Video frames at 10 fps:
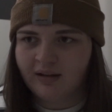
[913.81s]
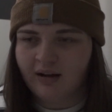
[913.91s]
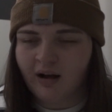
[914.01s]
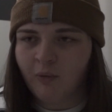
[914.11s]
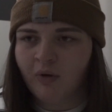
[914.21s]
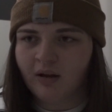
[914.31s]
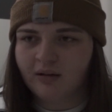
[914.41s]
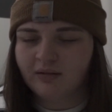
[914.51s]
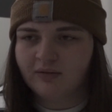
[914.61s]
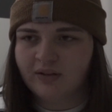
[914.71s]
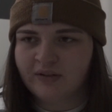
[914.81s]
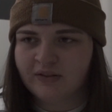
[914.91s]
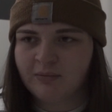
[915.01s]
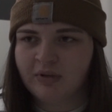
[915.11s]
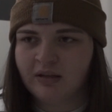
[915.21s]
I want this
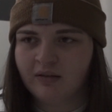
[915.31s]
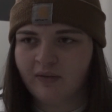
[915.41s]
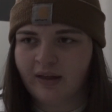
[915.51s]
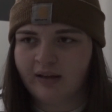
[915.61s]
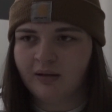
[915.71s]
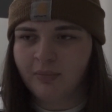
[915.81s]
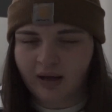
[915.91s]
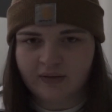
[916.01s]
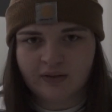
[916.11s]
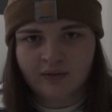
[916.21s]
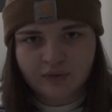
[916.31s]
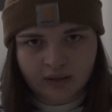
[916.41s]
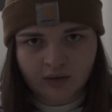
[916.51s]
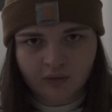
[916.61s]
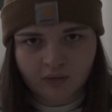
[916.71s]
to be like a positive
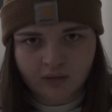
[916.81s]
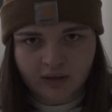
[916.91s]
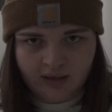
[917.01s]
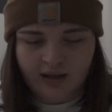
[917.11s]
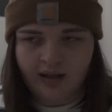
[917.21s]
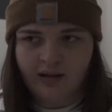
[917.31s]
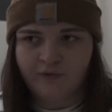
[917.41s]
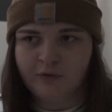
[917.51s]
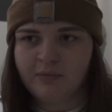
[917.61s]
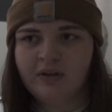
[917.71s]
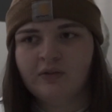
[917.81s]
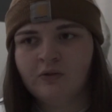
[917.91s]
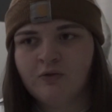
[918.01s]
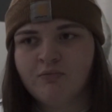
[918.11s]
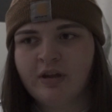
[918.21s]
channel, and for me
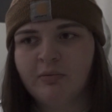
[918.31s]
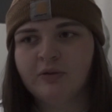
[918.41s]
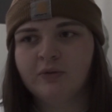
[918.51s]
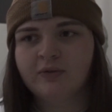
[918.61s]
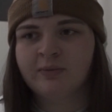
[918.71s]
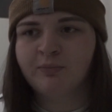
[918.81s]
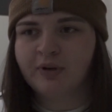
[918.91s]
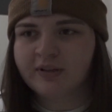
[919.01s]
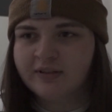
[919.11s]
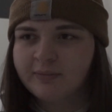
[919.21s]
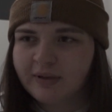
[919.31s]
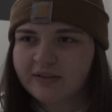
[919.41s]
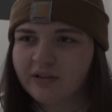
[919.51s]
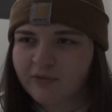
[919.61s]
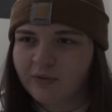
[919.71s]
to be able to express
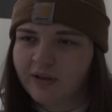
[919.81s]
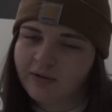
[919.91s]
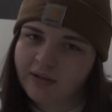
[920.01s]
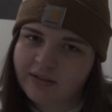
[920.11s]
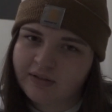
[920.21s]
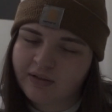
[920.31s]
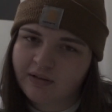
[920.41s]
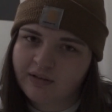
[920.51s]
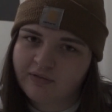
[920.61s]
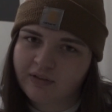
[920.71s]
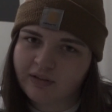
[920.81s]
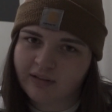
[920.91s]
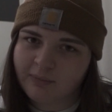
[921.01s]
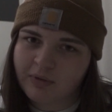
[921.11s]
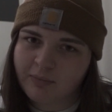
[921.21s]
myself without necessarily feeling
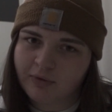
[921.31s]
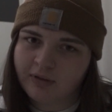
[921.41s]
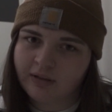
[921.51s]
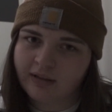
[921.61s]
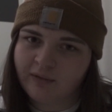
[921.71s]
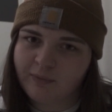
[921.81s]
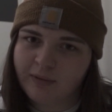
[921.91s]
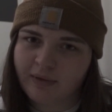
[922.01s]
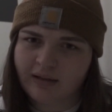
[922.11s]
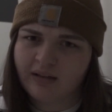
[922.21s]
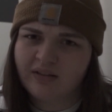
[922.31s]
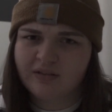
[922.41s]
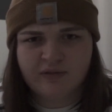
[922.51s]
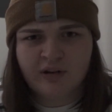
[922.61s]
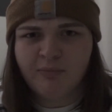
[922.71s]
like people are going to give me like
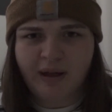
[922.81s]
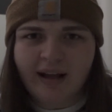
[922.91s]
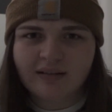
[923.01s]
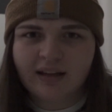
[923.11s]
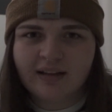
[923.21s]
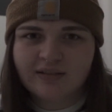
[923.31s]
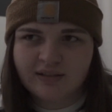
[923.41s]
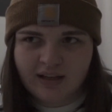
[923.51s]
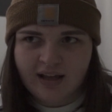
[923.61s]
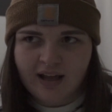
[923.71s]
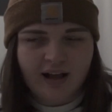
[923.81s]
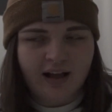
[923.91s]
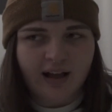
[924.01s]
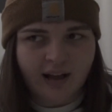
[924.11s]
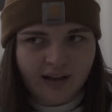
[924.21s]
severe backlash.
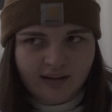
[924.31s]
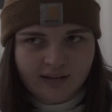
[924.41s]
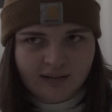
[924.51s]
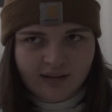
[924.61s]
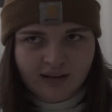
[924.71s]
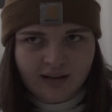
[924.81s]
One